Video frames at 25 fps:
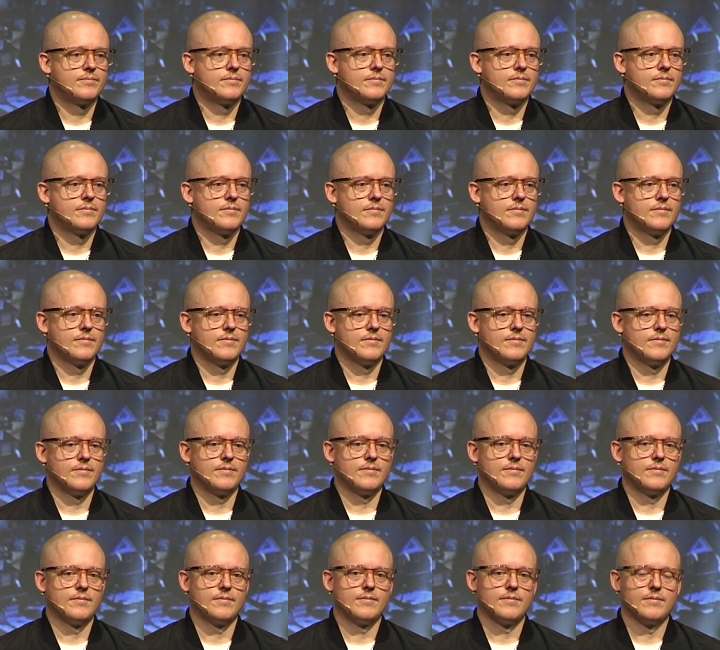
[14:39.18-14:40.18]

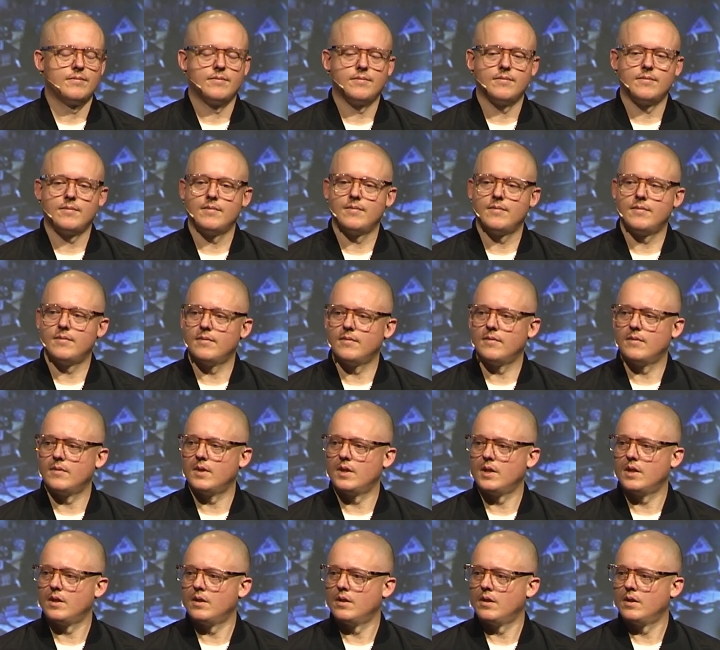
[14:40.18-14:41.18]

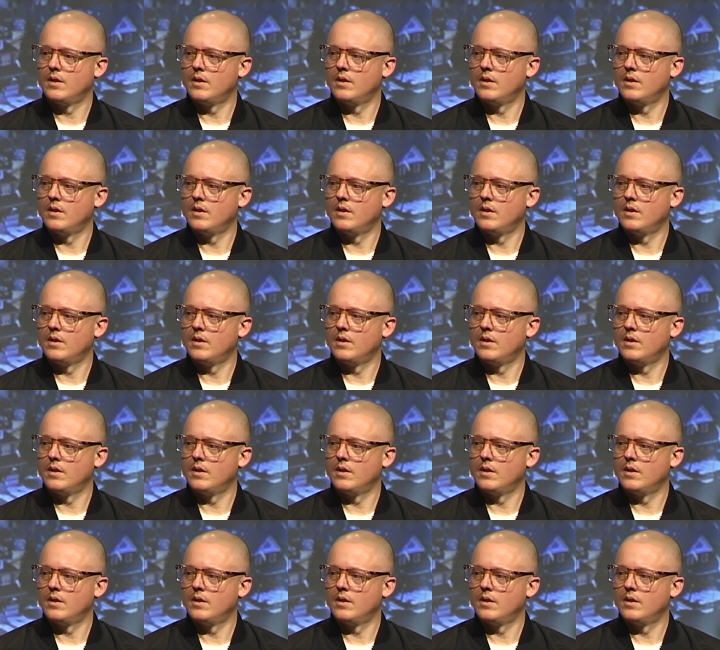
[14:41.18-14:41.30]
No one is speaking in this clip.